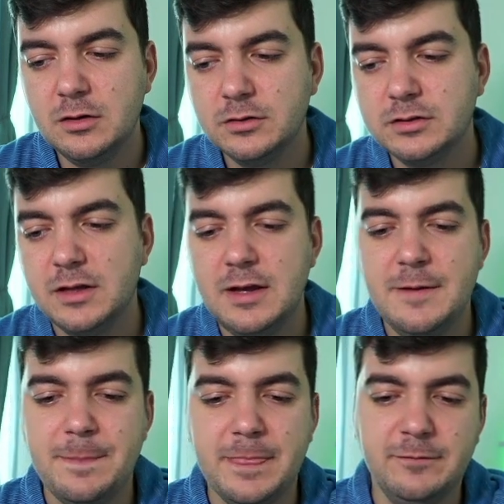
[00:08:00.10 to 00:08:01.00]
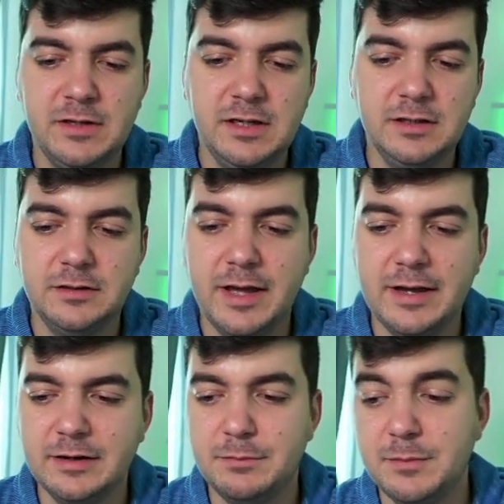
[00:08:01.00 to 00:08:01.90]
unlocked. We need the
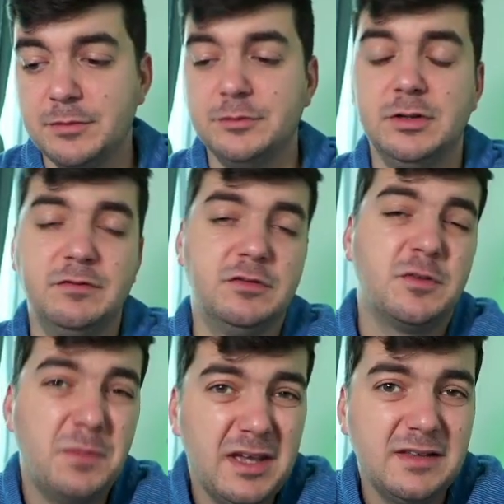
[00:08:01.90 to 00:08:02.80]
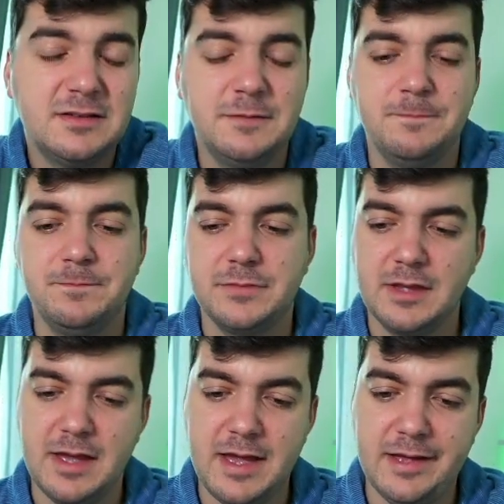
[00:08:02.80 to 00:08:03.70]
angry people to leave the space.
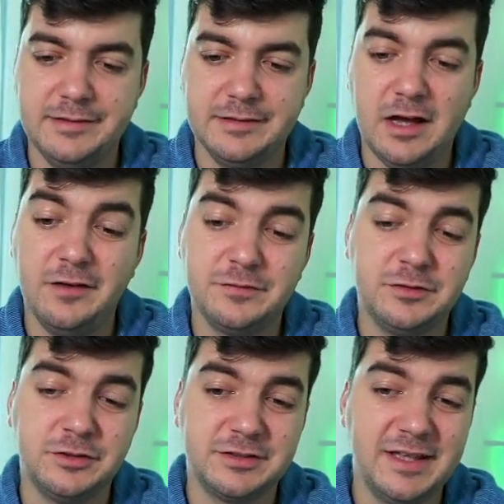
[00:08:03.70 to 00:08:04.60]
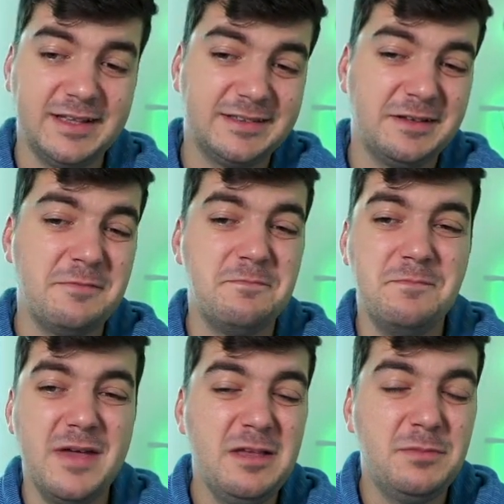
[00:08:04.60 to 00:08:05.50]
And after that,
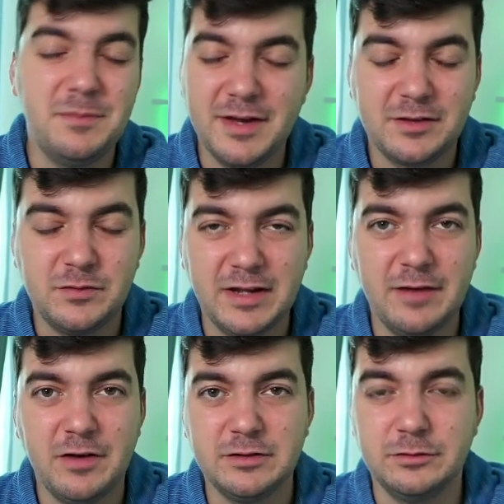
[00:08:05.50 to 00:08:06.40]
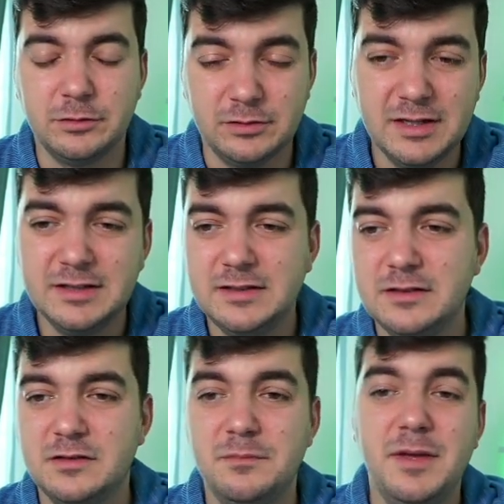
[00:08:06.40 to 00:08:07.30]
maybe Max will have other
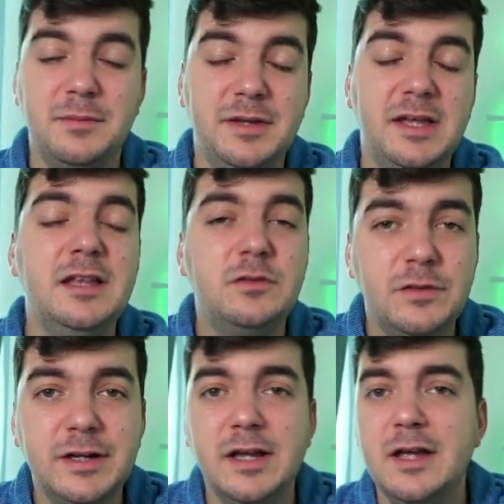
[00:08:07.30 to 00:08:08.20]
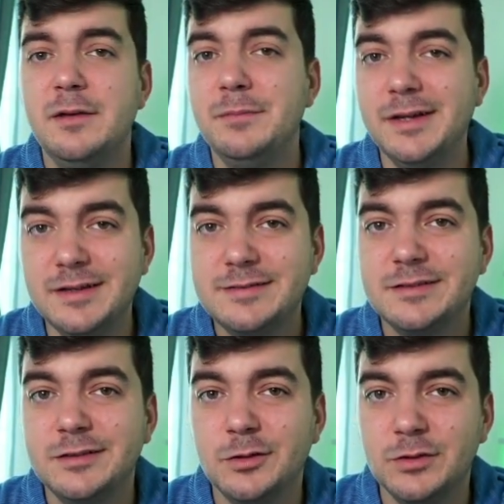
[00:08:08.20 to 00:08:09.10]
utilities, maybe it will be
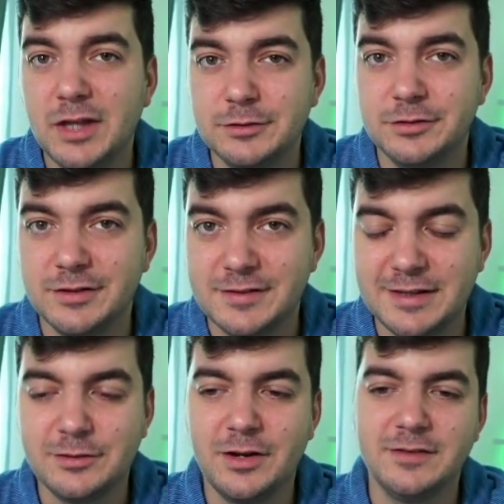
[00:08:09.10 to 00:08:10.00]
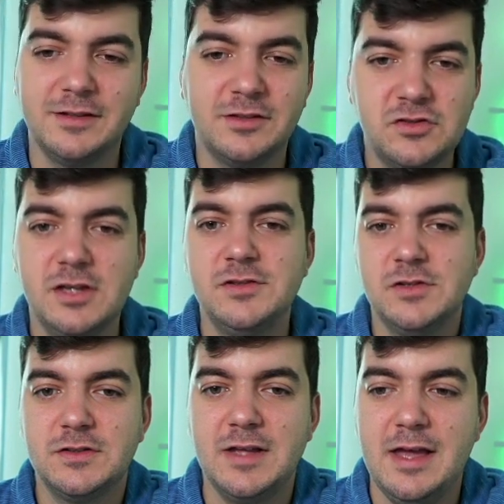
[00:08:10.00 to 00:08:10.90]
listed on other centralized
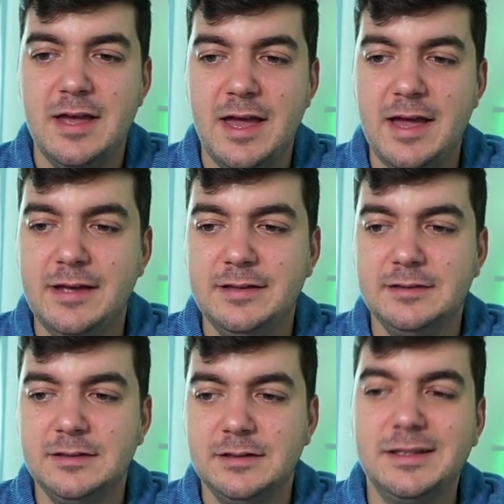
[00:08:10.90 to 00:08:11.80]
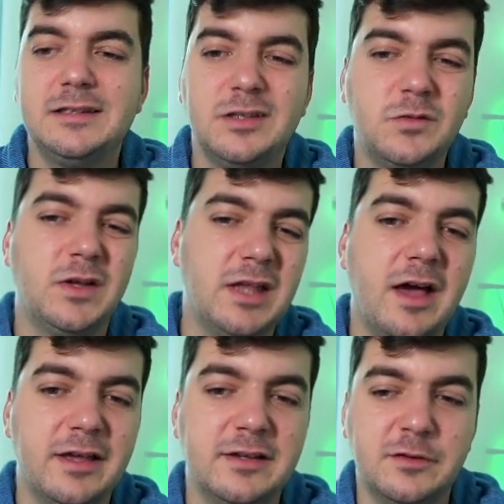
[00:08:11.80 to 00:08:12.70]
exchanges, and that is when
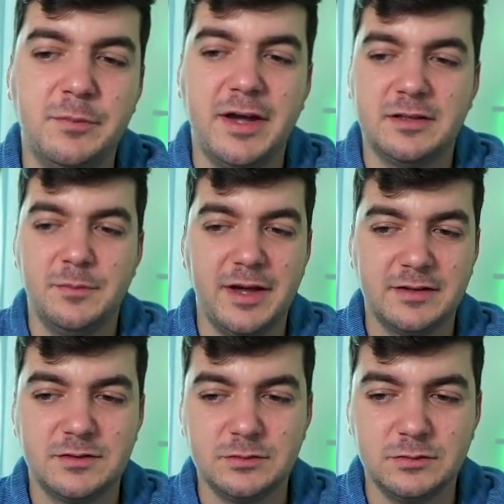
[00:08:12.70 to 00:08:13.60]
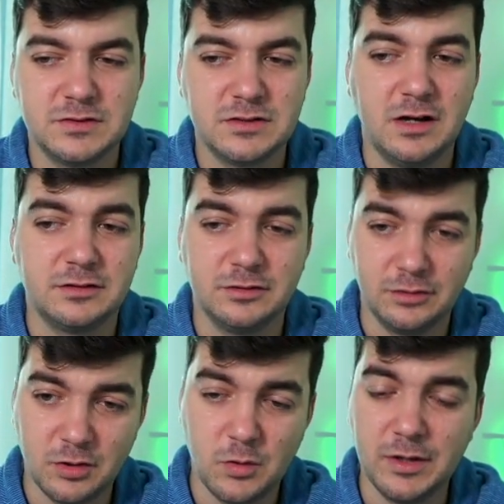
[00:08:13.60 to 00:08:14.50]
I expect Max to
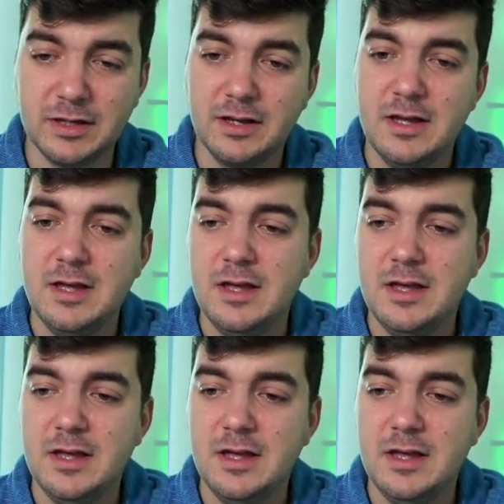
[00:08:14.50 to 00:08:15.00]
start growing.